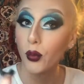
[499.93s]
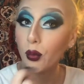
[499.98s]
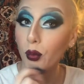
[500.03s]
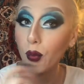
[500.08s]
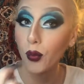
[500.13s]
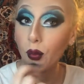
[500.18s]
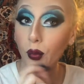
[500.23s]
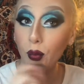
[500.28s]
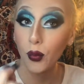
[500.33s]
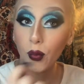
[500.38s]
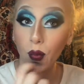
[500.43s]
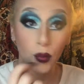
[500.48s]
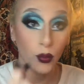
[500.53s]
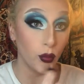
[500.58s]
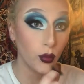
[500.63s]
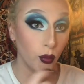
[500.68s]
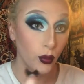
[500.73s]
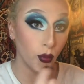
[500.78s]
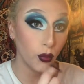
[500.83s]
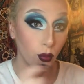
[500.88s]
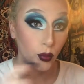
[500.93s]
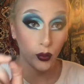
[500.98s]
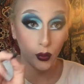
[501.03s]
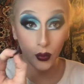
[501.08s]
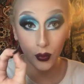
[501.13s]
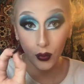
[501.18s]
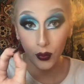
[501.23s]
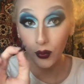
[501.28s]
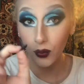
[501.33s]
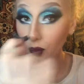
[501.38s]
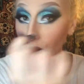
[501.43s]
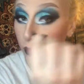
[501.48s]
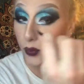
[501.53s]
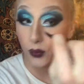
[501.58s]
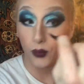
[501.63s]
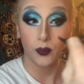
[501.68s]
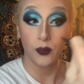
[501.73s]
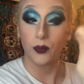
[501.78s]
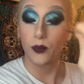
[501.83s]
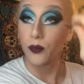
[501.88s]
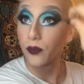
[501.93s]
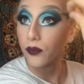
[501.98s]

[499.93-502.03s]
on our mascara and our lashes.